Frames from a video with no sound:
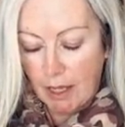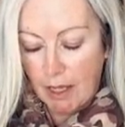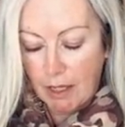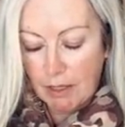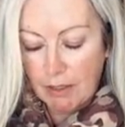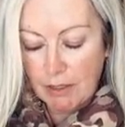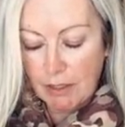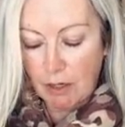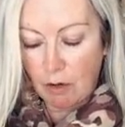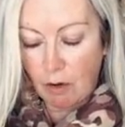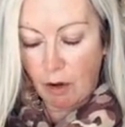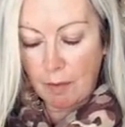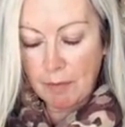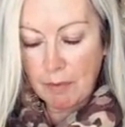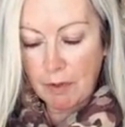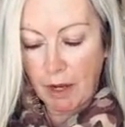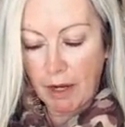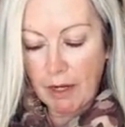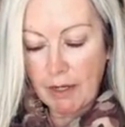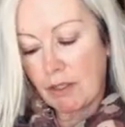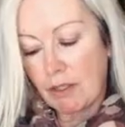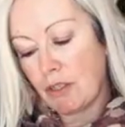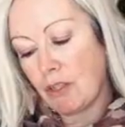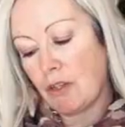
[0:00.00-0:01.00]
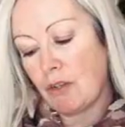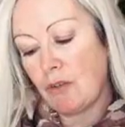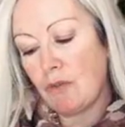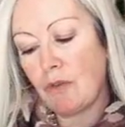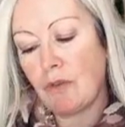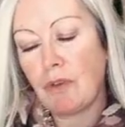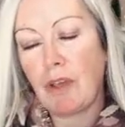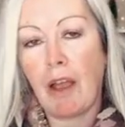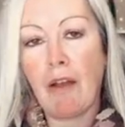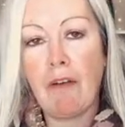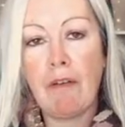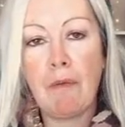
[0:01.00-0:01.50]
So I'm going
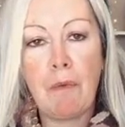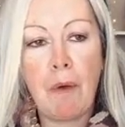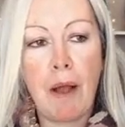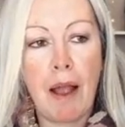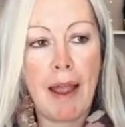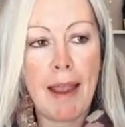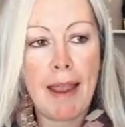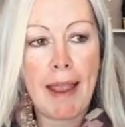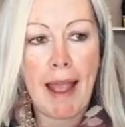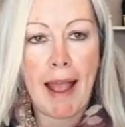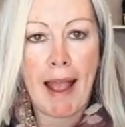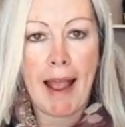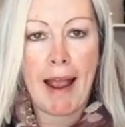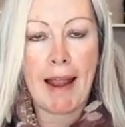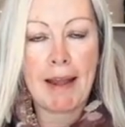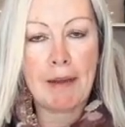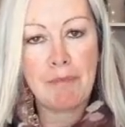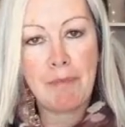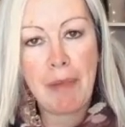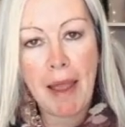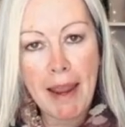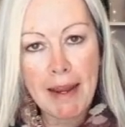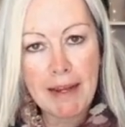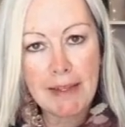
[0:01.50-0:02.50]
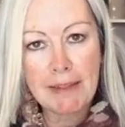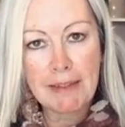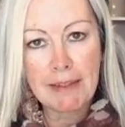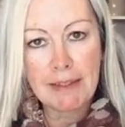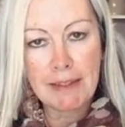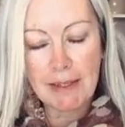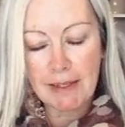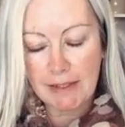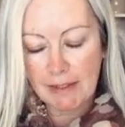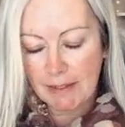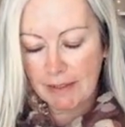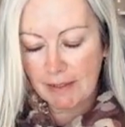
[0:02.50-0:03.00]
to go away and paint
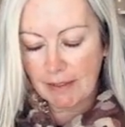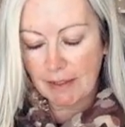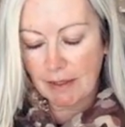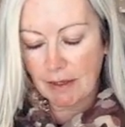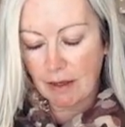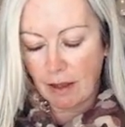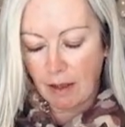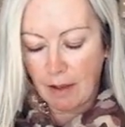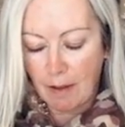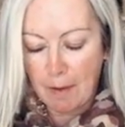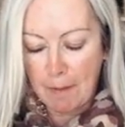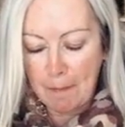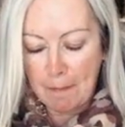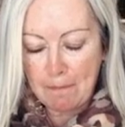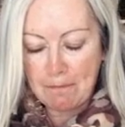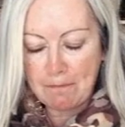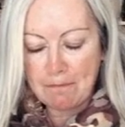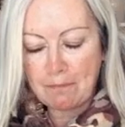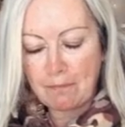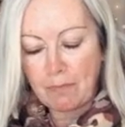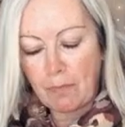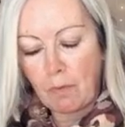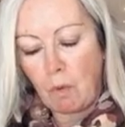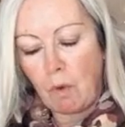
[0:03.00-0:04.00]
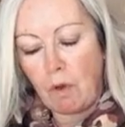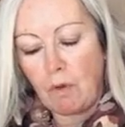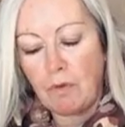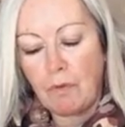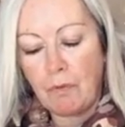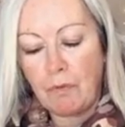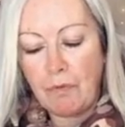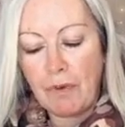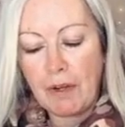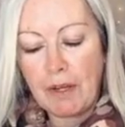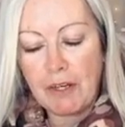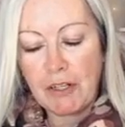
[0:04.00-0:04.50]
this, well,
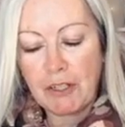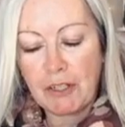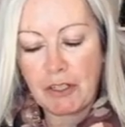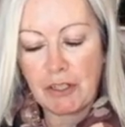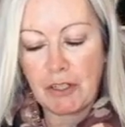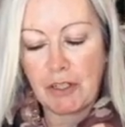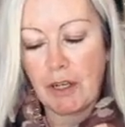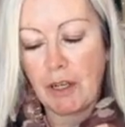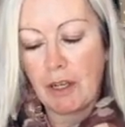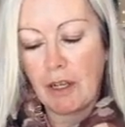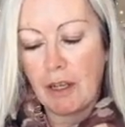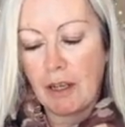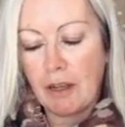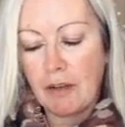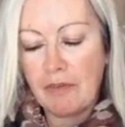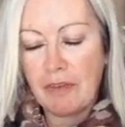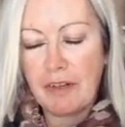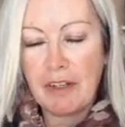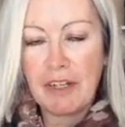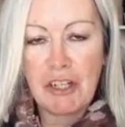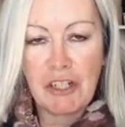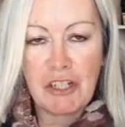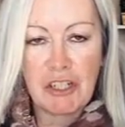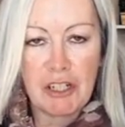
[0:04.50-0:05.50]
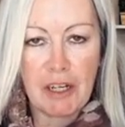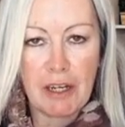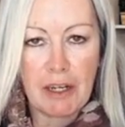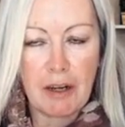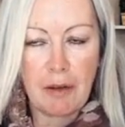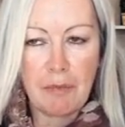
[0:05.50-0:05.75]
finish it.